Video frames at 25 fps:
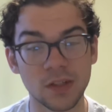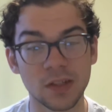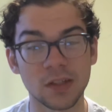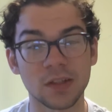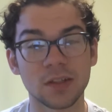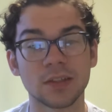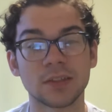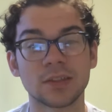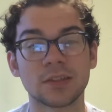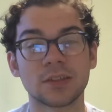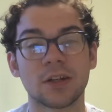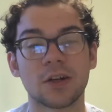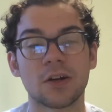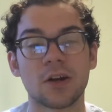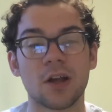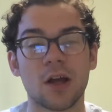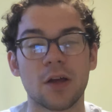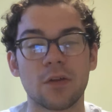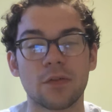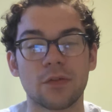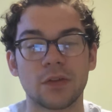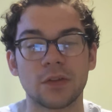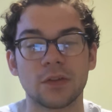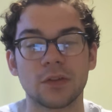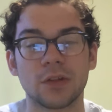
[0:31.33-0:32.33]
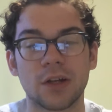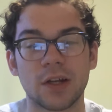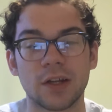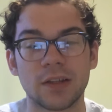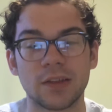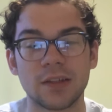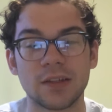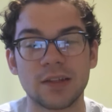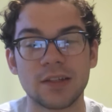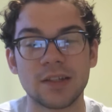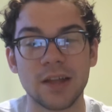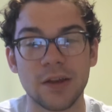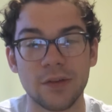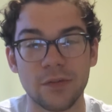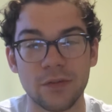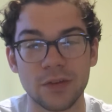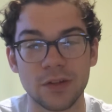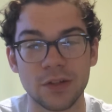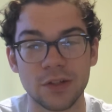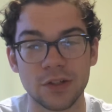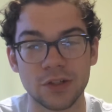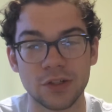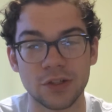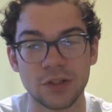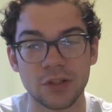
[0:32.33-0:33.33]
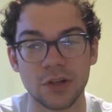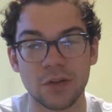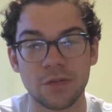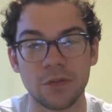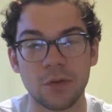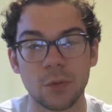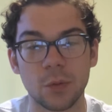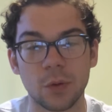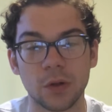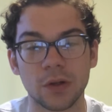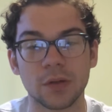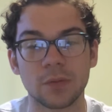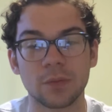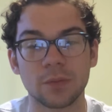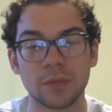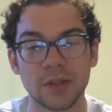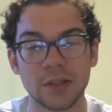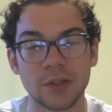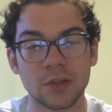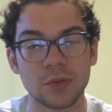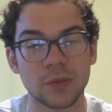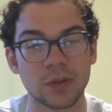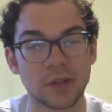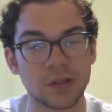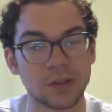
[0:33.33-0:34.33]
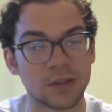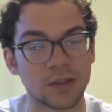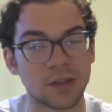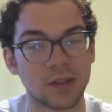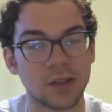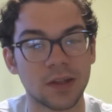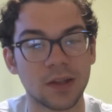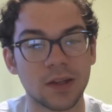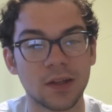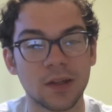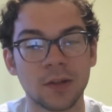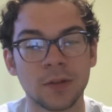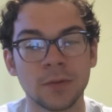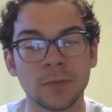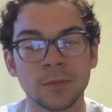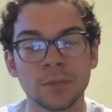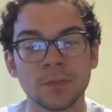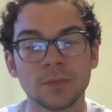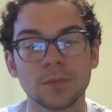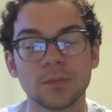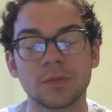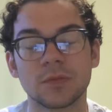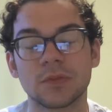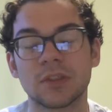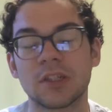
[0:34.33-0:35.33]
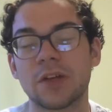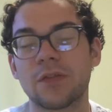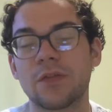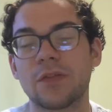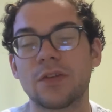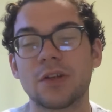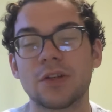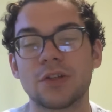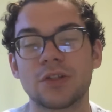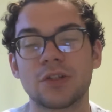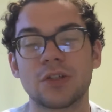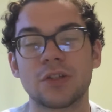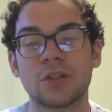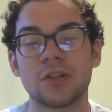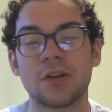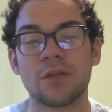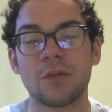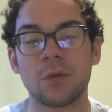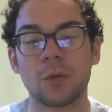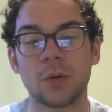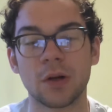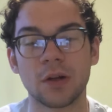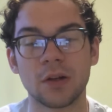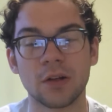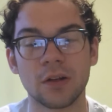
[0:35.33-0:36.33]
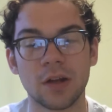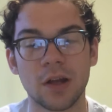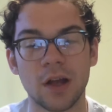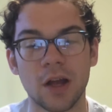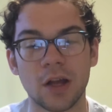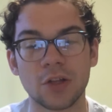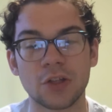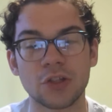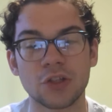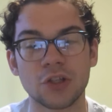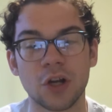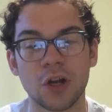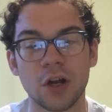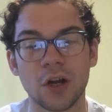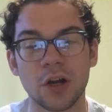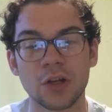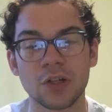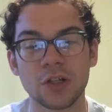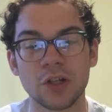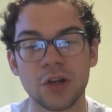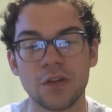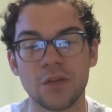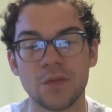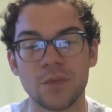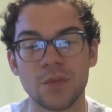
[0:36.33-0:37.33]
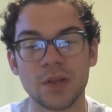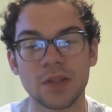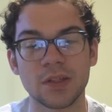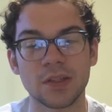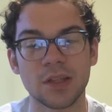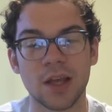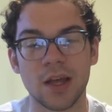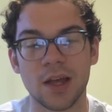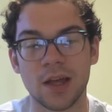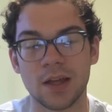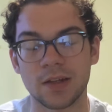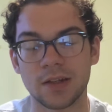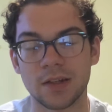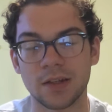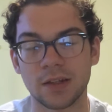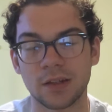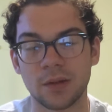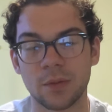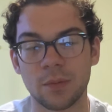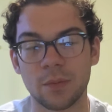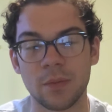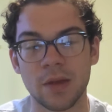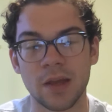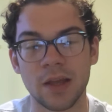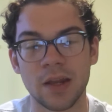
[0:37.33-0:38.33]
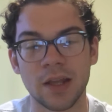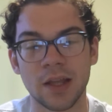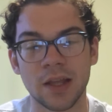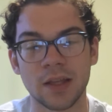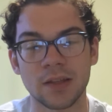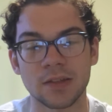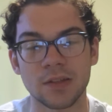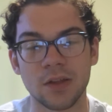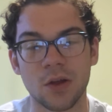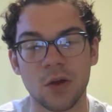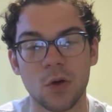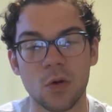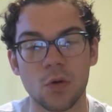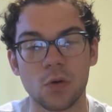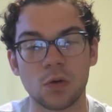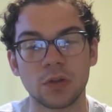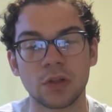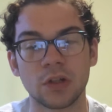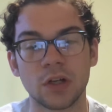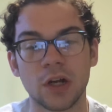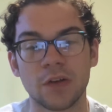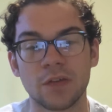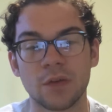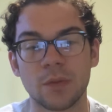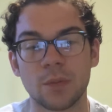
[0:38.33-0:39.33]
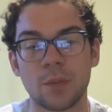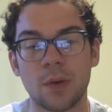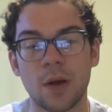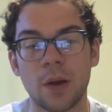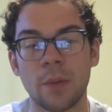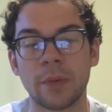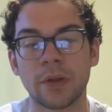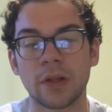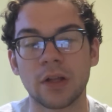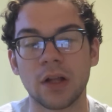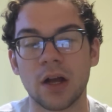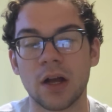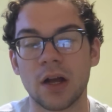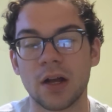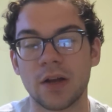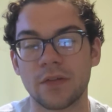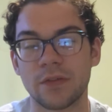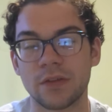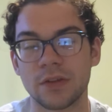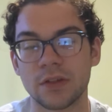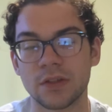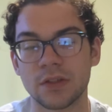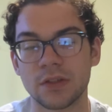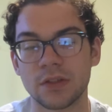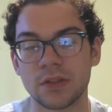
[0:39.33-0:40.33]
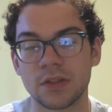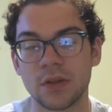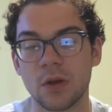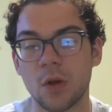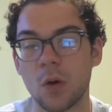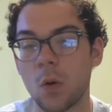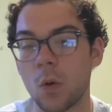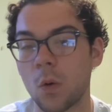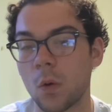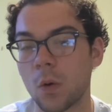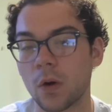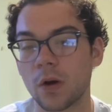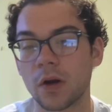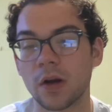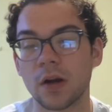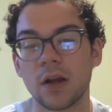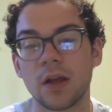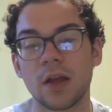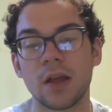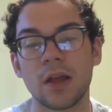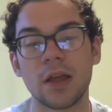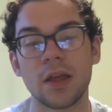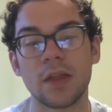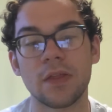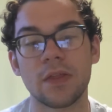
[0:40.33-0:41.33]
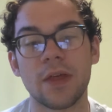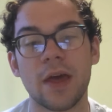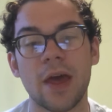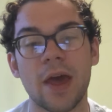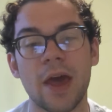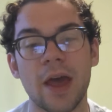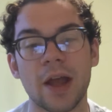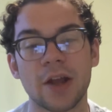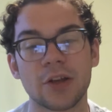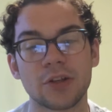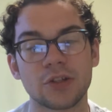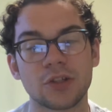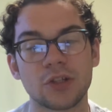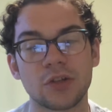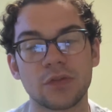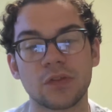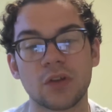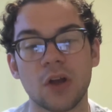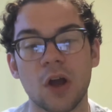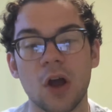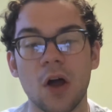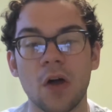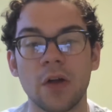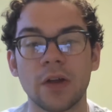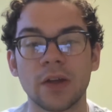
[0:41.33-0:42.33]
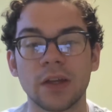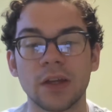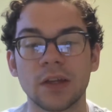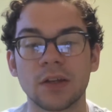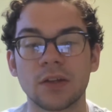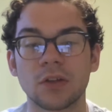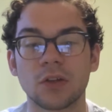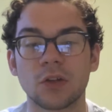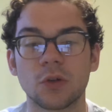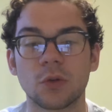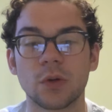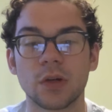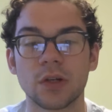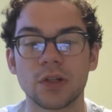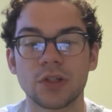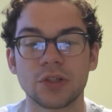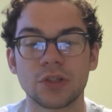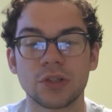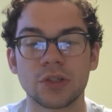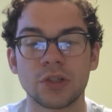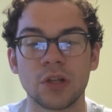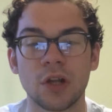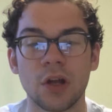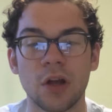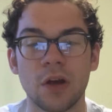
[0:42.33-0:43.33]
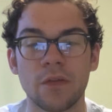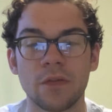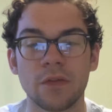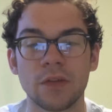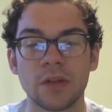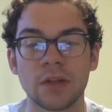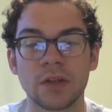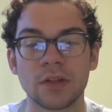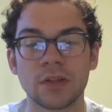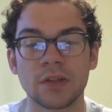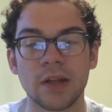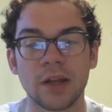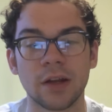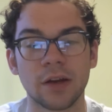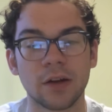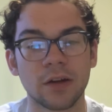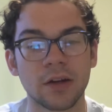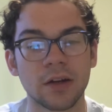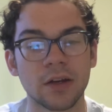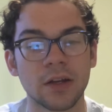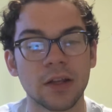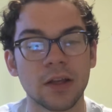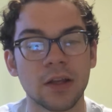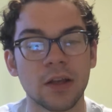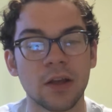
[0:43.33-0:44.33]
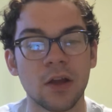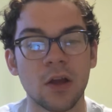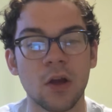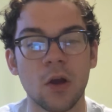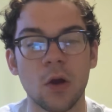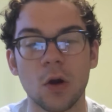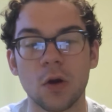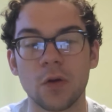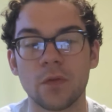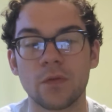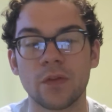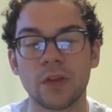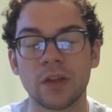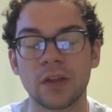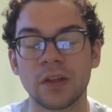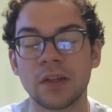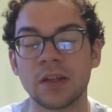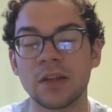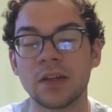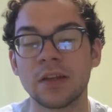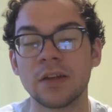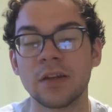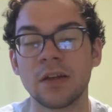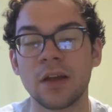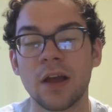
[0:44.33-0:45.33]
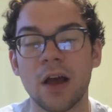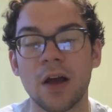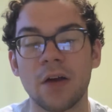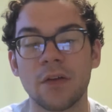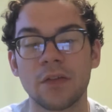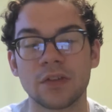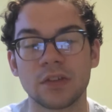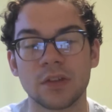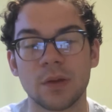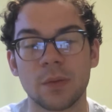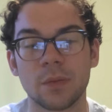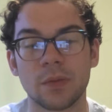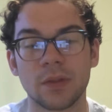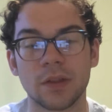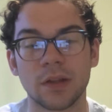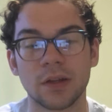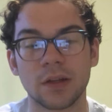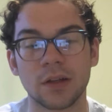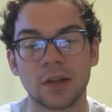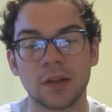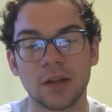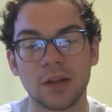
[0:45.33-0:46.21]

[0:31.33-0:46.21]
let's start off and look at the definition of the word impeachment. The definition of the word: a charge of misconduct made against the holder of a public office, or the action of calling into question of the integrity or validity of something.